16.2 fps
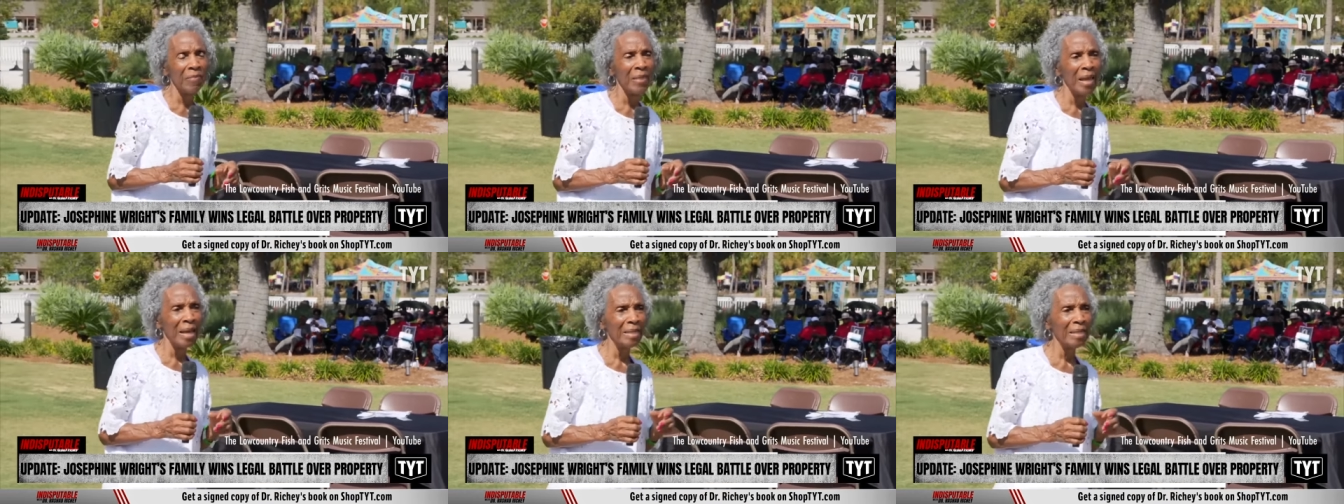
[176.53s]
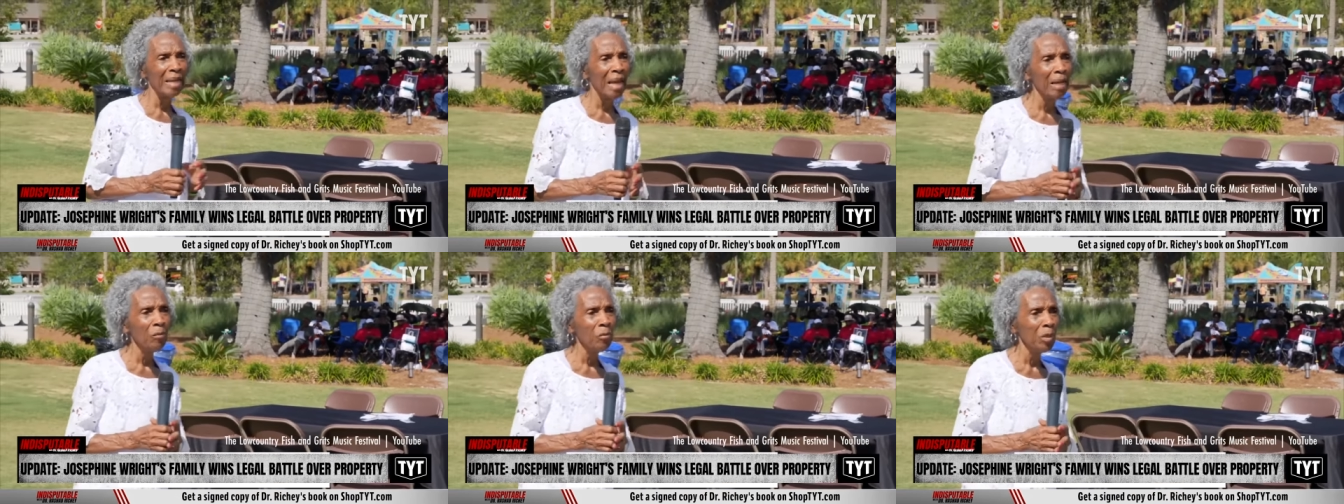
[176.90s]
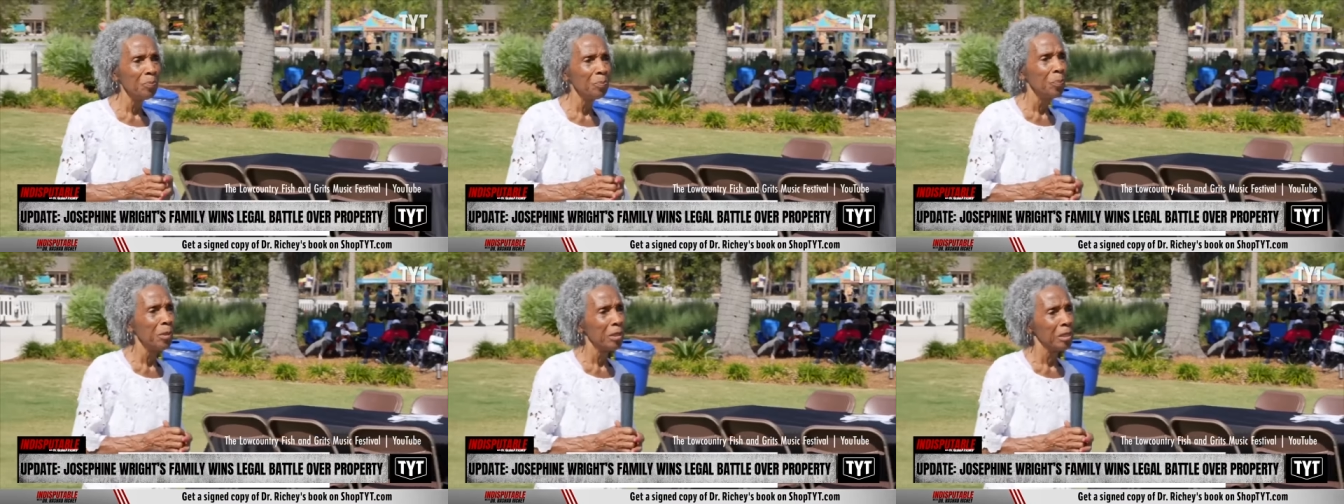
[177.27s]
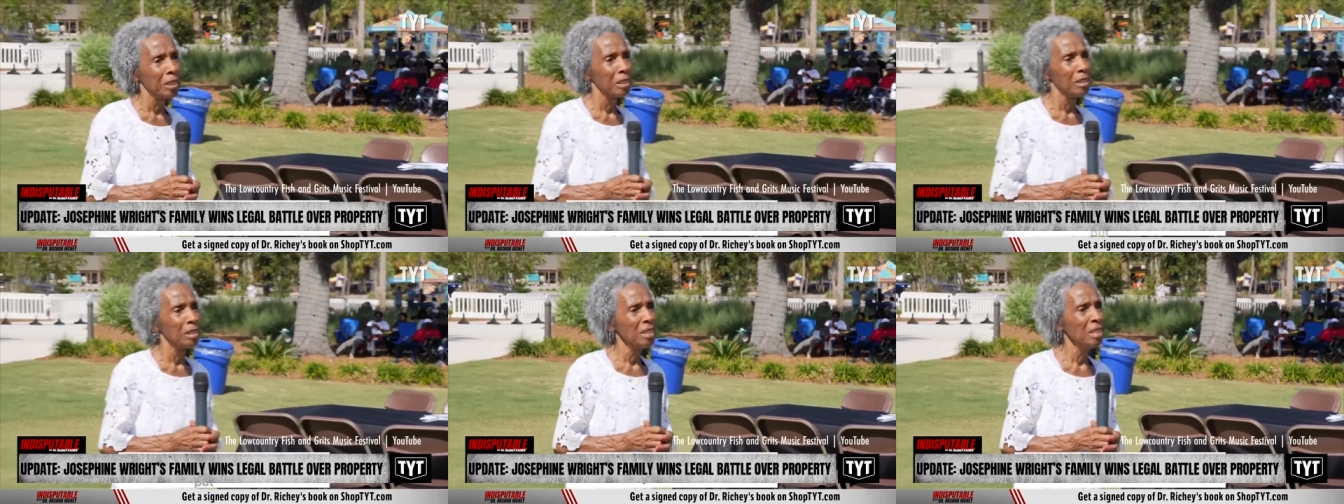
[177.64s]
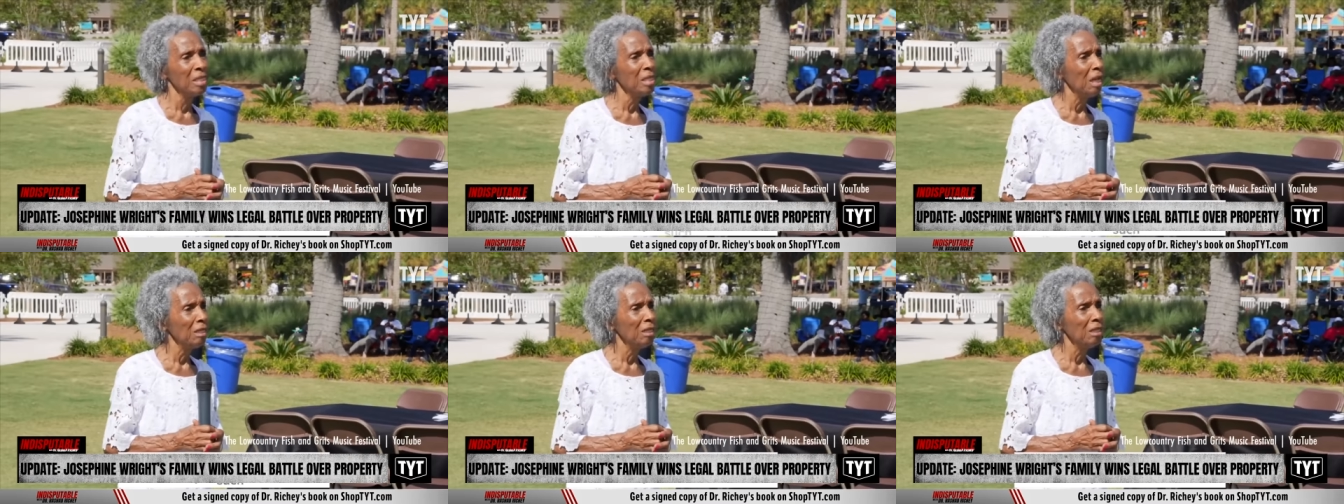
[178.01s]
that they would put
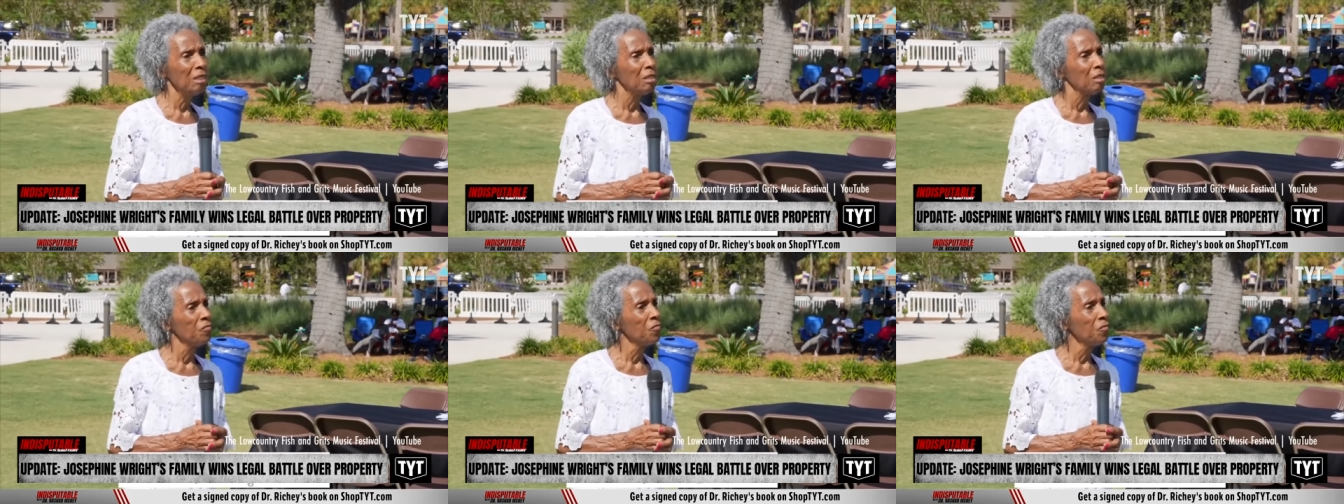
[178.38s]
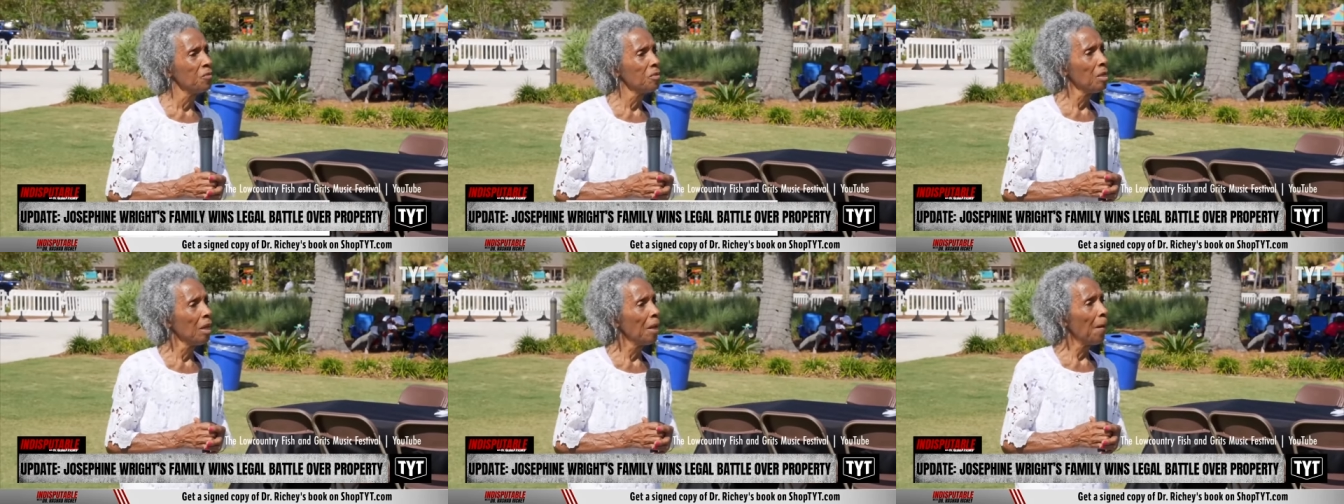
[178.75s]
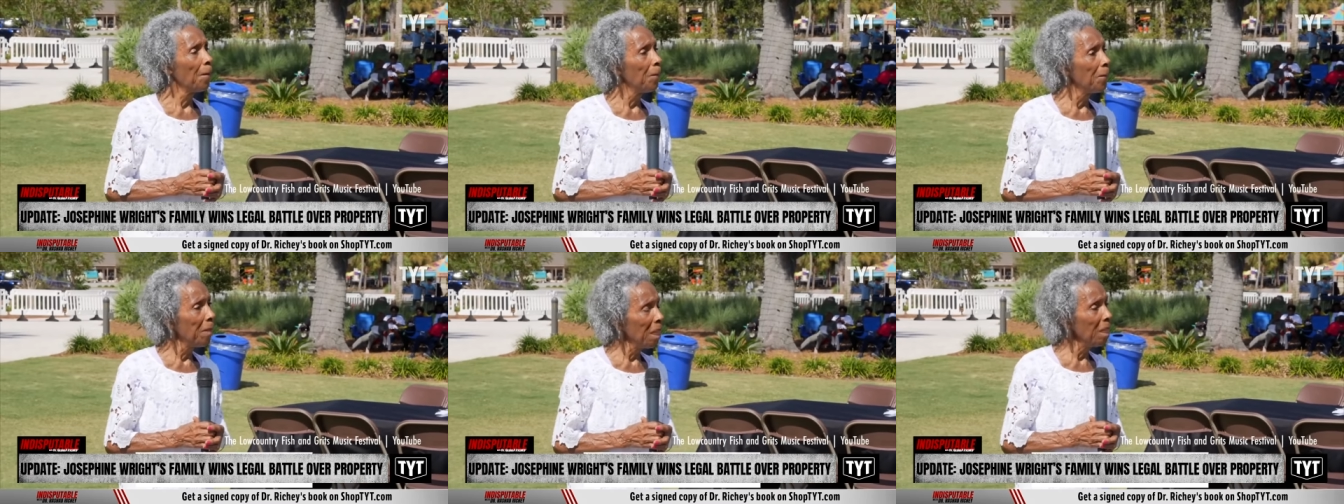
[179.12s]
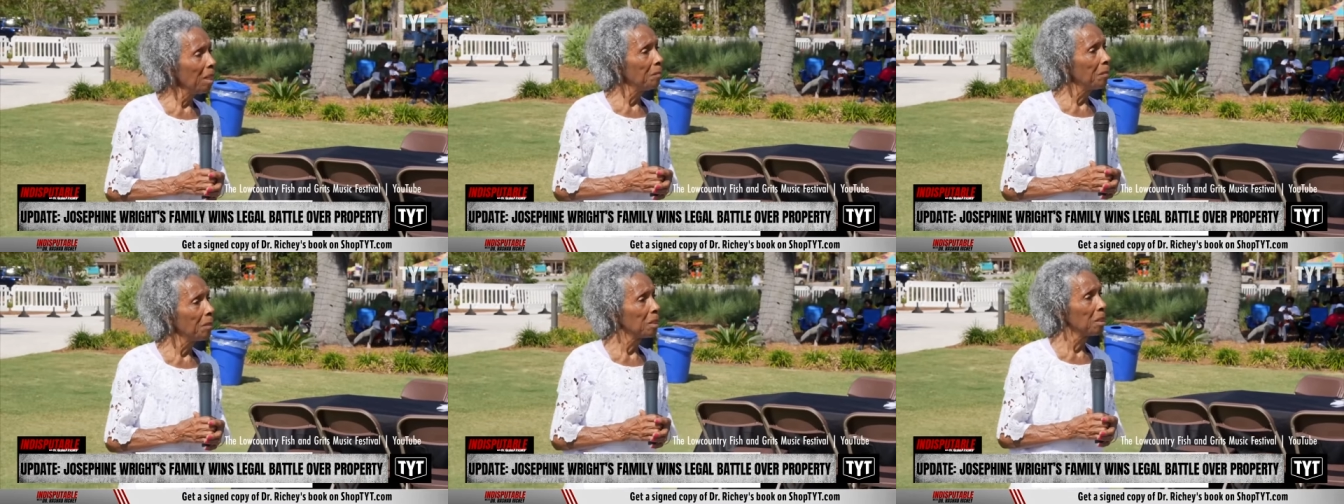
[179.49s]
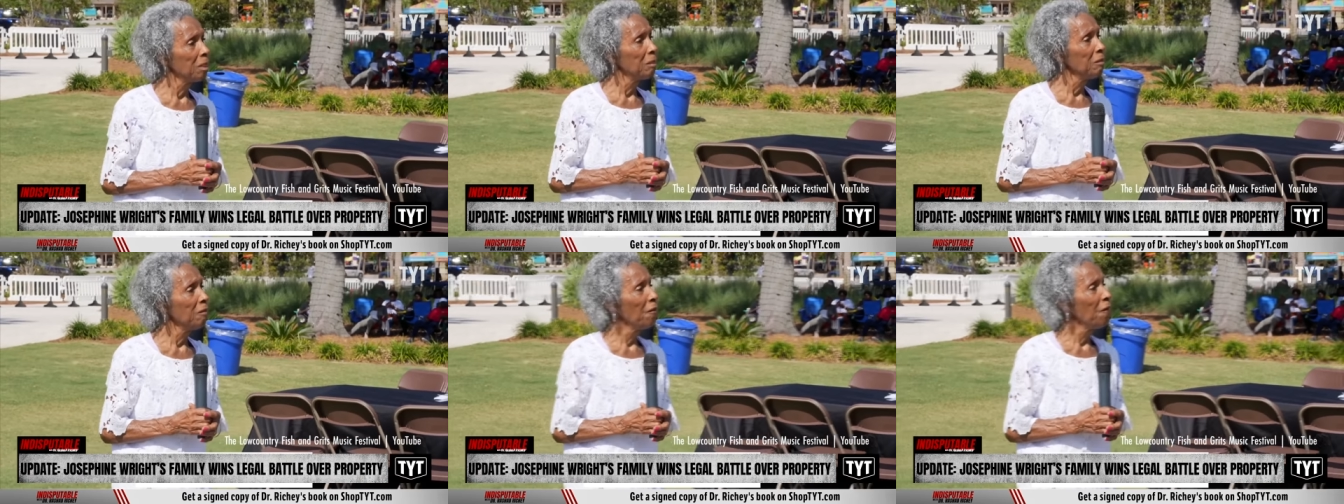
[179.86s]
such a
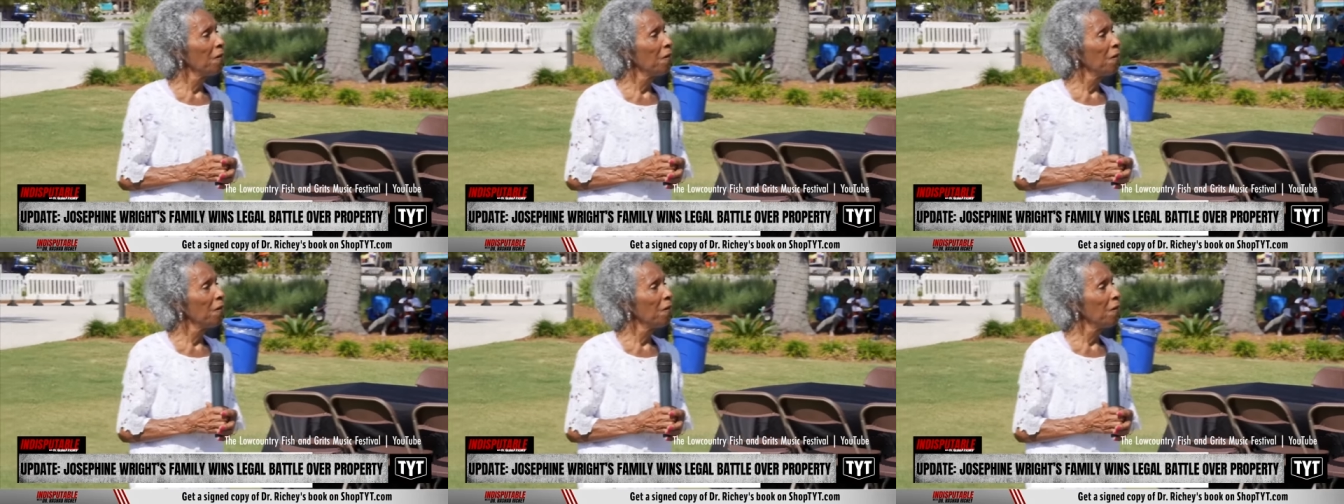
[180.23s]
minimal